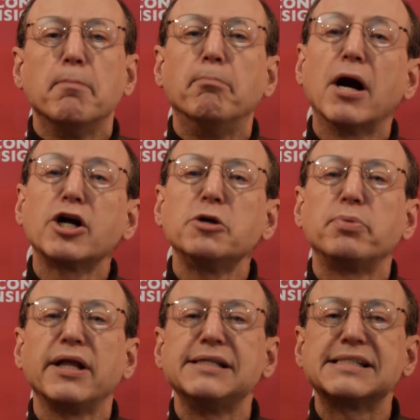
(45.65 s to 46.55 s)

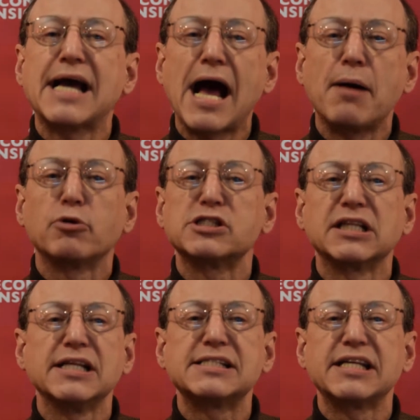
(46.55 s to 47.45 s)
Marketplace commerce
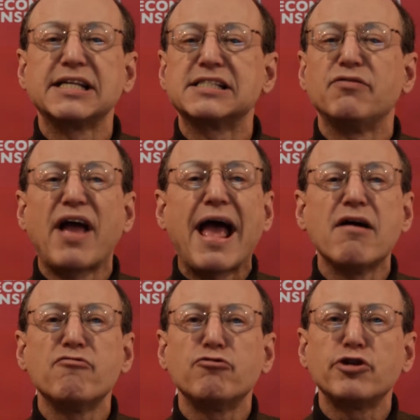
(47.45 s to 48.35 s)
listings of
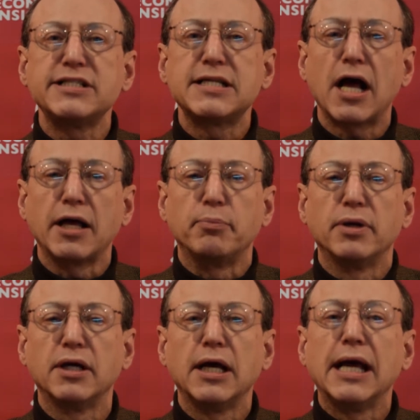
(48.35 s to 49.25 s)
every
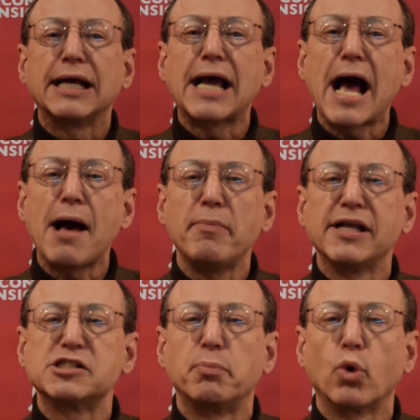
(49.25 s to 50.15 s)
type,
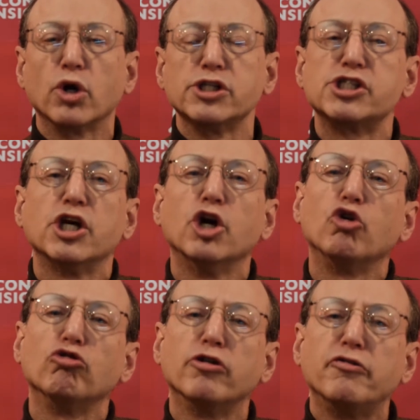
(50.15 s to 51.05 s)
comments boards,
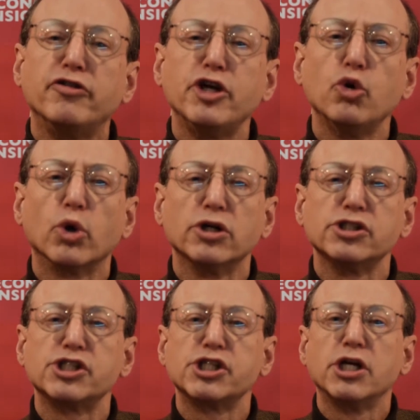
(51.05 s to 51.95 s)

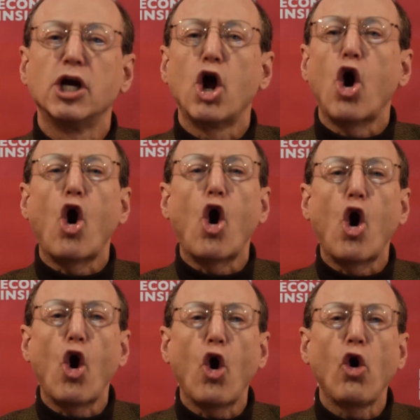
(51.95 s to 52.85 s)
reviewers,
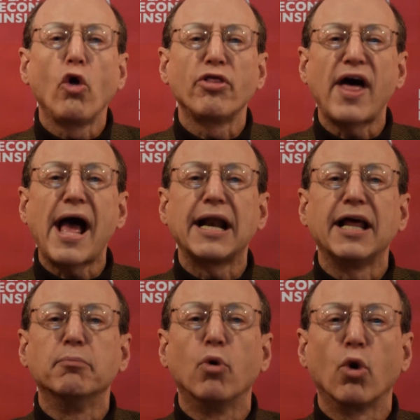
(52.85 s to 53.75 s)
all that
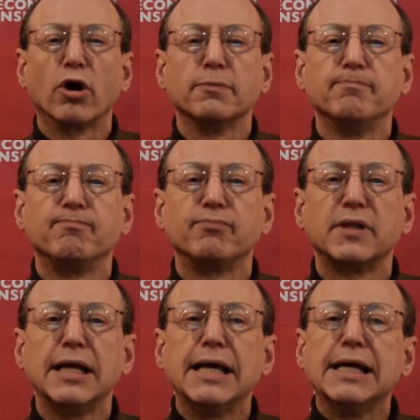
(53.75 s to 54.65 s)
and more.
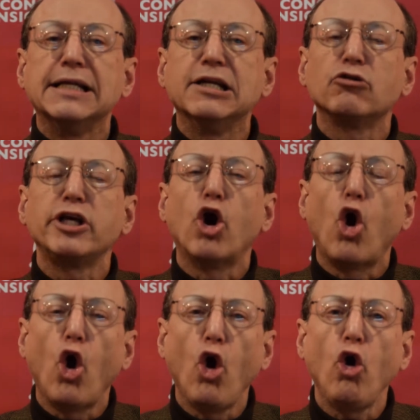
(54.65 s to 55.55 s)
Nearly
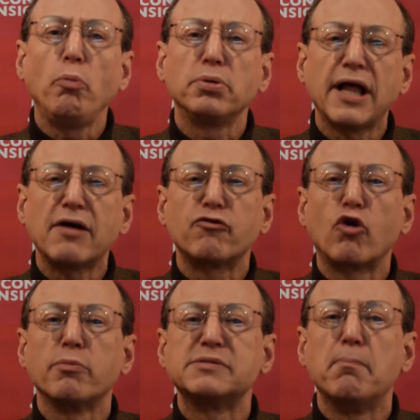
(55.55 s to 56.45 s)
all
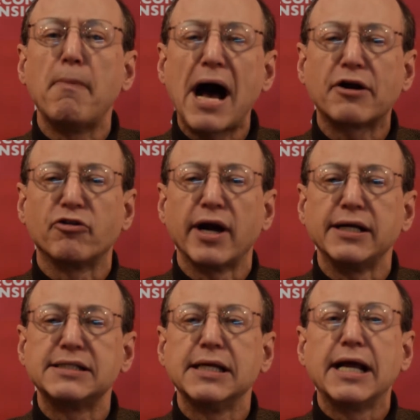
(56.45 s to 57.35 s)
platforms
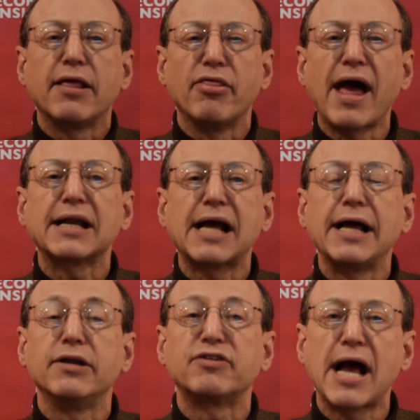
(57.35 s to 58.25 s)
moderate that
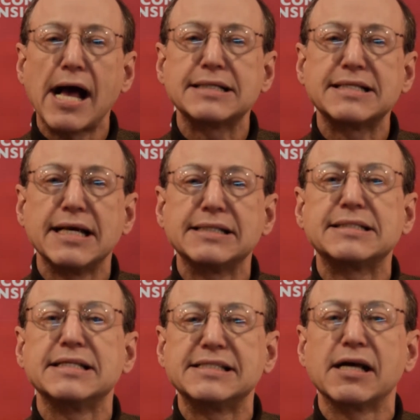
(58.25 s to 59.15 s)
kind of content
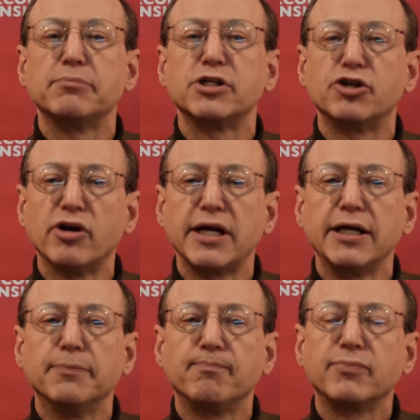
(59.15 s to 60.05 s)
to some degree.
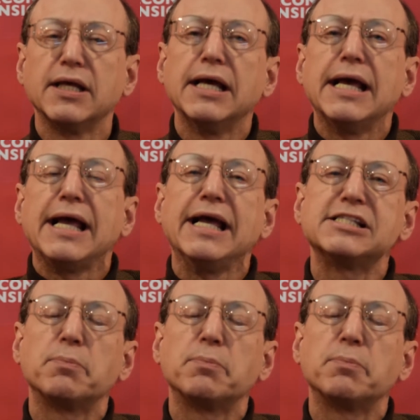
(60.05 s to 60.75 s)
It's